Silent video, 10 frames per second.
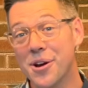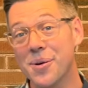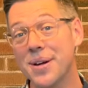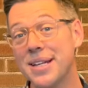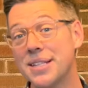
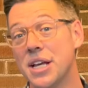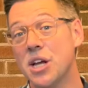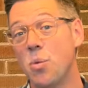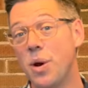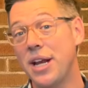degrees.
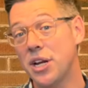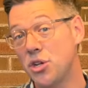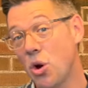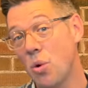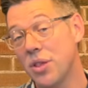We need a
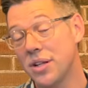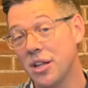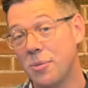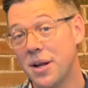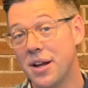dough with a
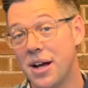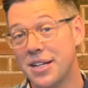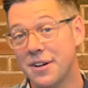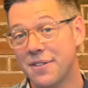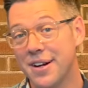little bit uh,
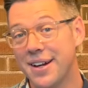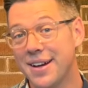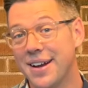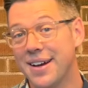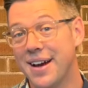
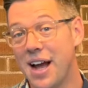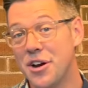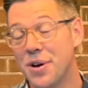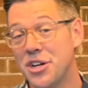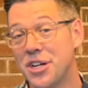different uh,
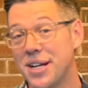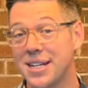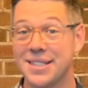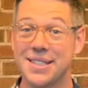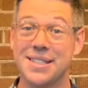hydration and
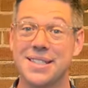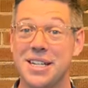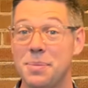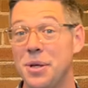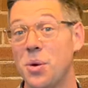
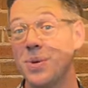consistency to be able to